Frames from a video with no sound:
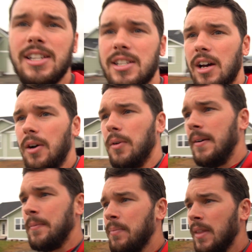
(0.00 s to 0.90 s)
So
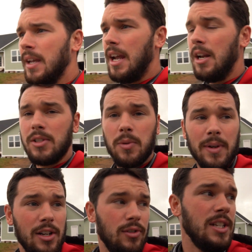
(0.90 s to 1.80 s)
anyway, so we
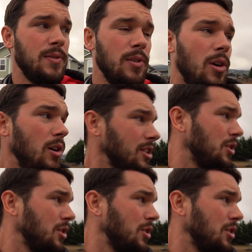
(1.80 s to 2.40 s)
gotta transfer all the